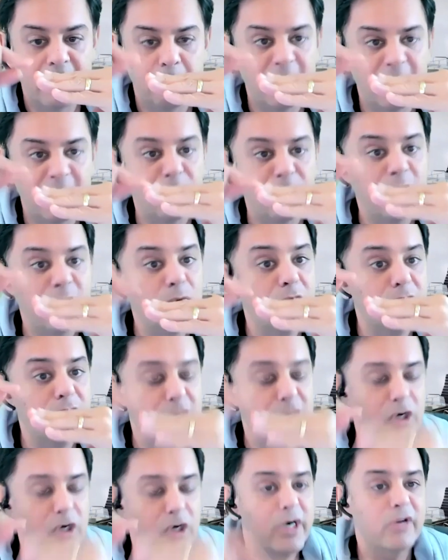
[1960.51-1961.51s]
But we will
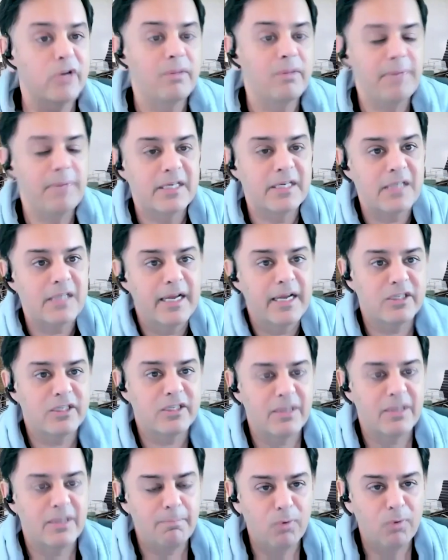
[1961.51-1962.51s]
return to the baseline at
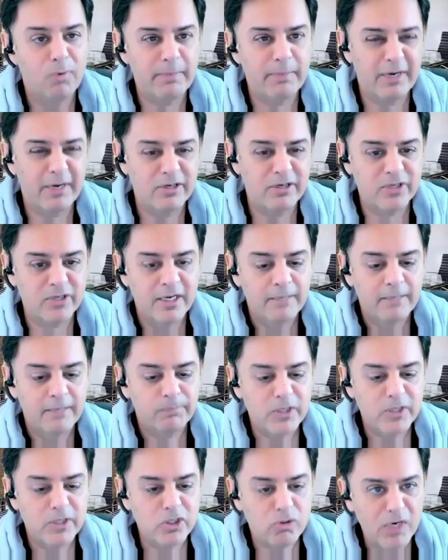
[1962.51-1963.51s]
some point because
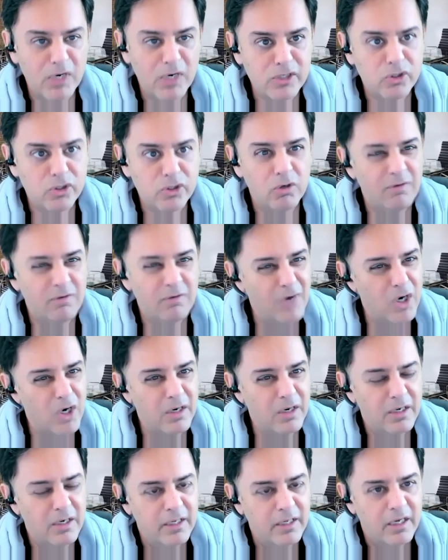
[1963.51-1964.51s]
the structure of
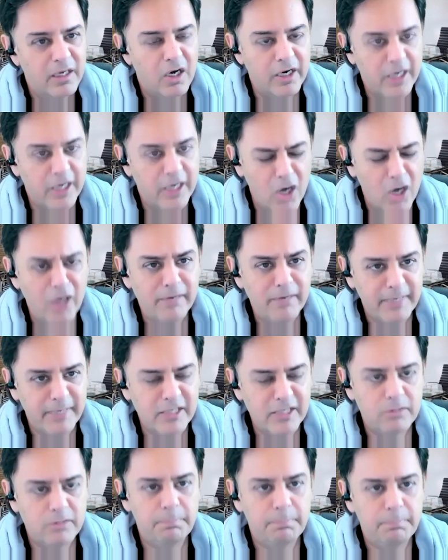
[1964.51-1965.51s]
our
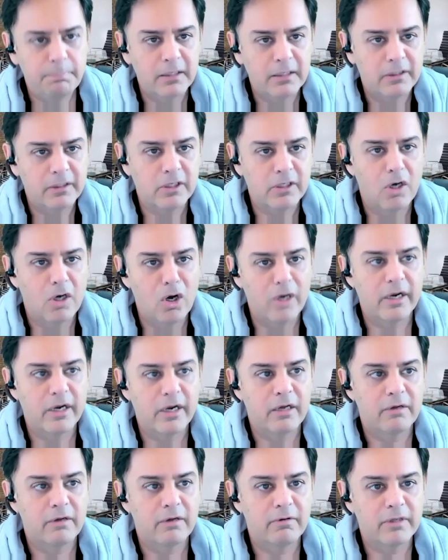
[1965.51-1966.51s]
economy is built on